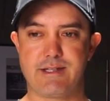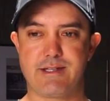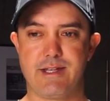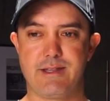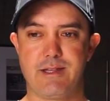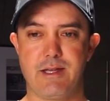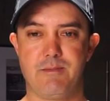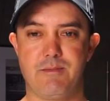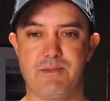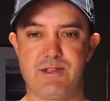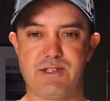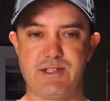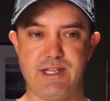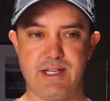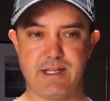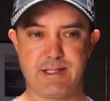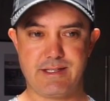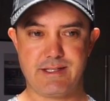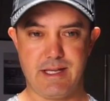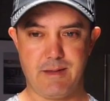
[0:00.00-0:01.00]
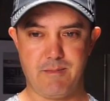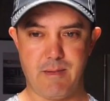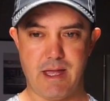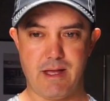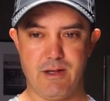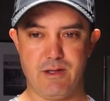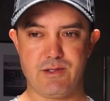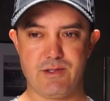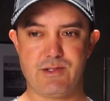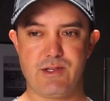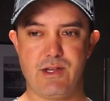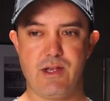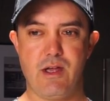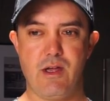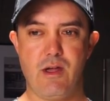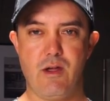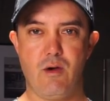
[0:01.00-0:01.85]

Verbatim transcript: I sent them six emails,